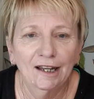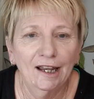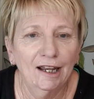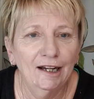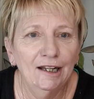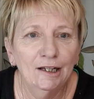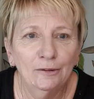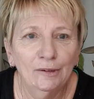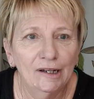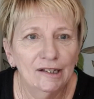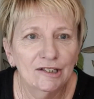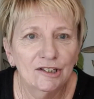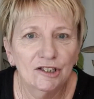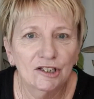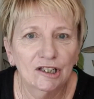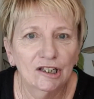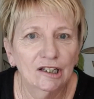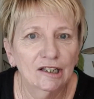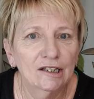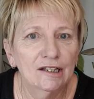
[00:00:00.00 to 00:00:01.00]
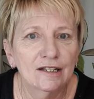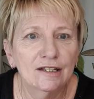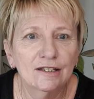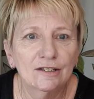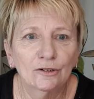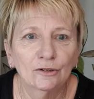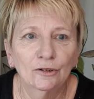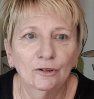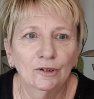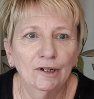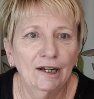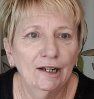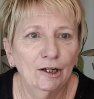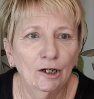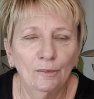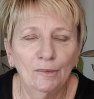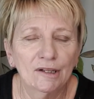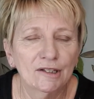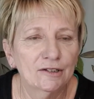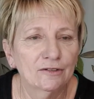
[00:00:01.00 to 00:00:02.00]
any questions or any
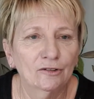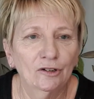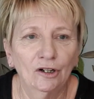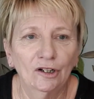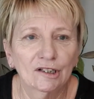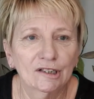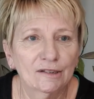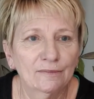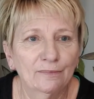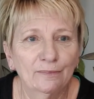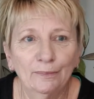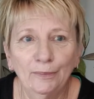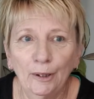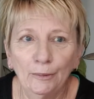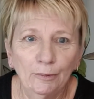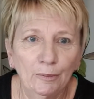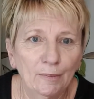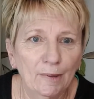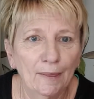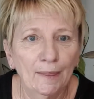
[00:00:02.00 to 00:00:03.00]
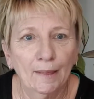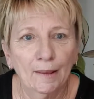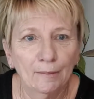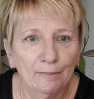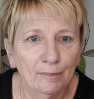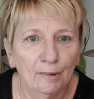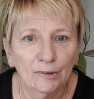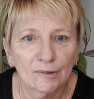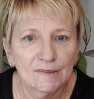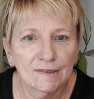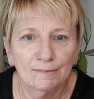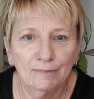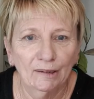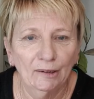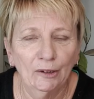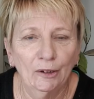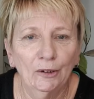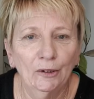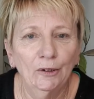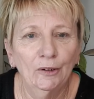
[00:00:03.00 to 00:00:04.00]
comments you've got, pop them in the box
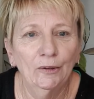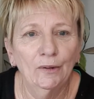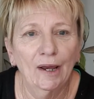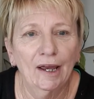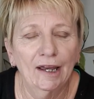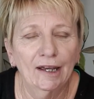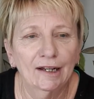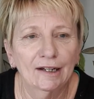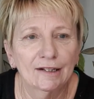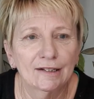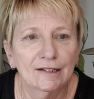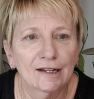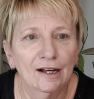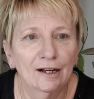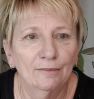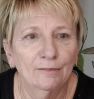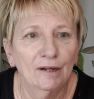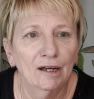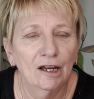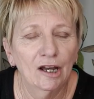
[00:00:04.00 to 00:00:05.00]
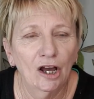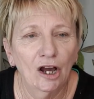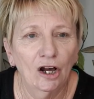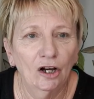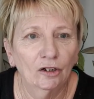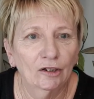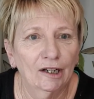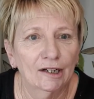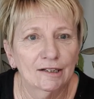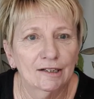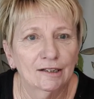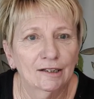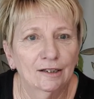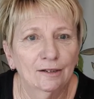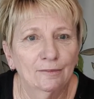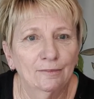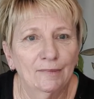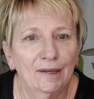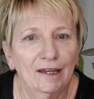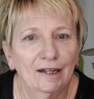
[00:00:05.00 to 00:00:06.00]
below, and I'll get to
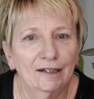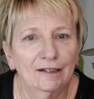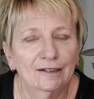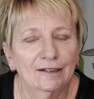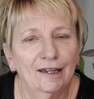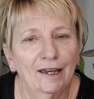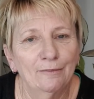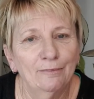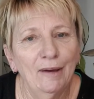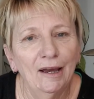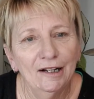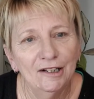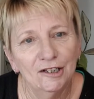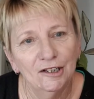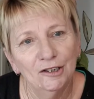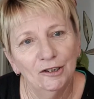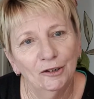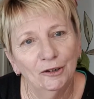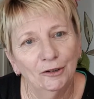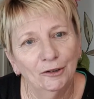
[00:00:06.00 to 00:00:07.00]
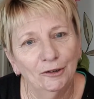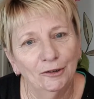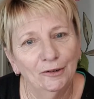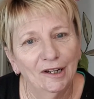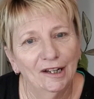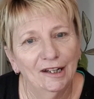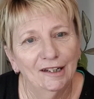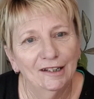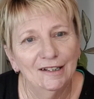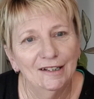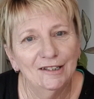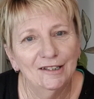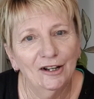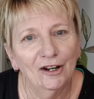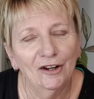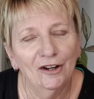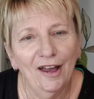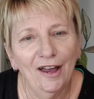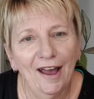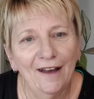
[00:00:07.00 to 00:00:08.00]
them and get back to you. So
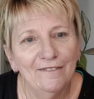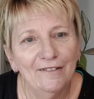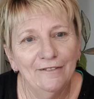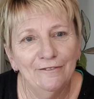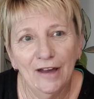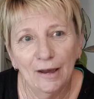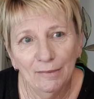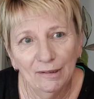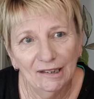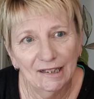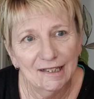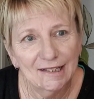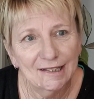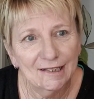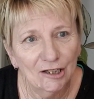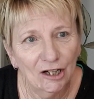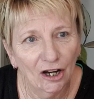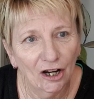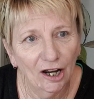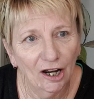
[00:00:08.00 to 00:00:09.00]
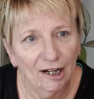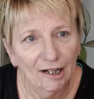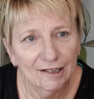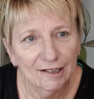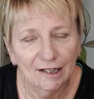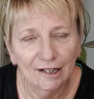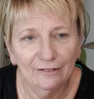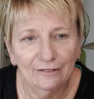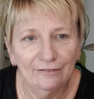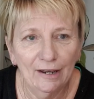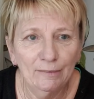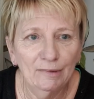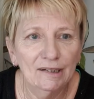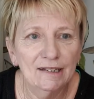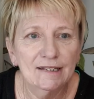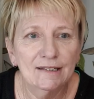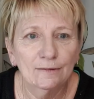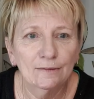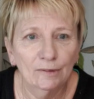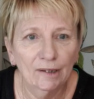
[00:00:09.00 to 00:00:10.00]
have a fabulous night and a
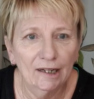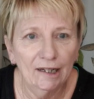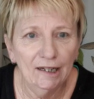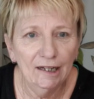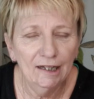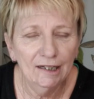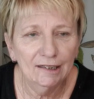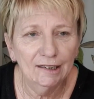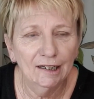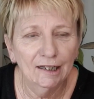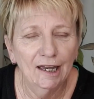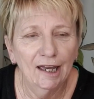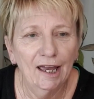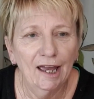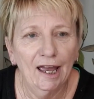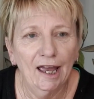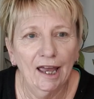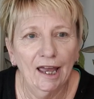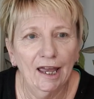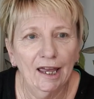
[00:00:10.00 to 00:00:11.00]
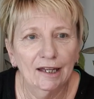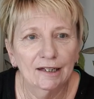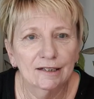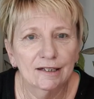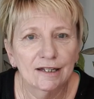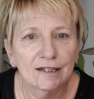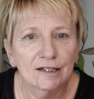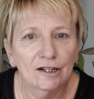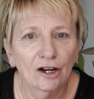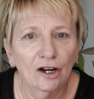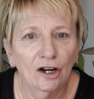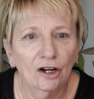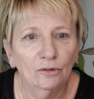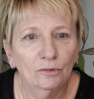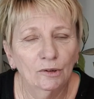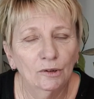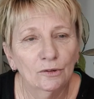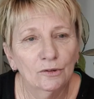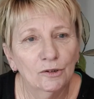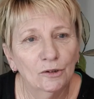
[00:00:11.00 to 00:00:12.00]
fabulous week, and I
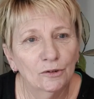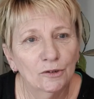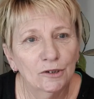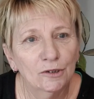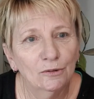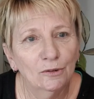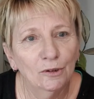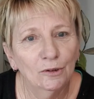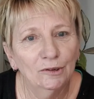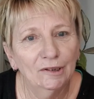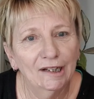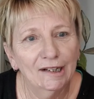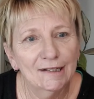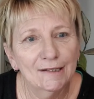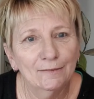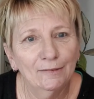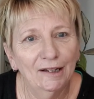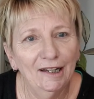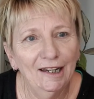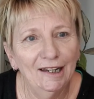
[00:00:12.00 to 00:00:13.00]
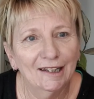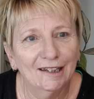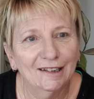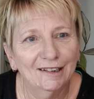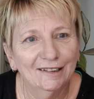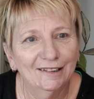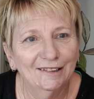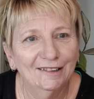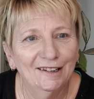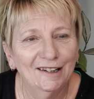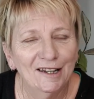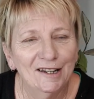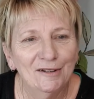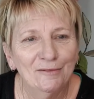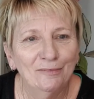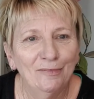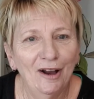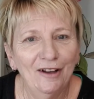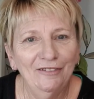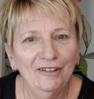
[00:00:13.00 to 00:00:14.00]
will talk to you all next week.
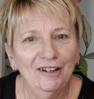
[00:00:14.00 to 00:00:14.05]
Bye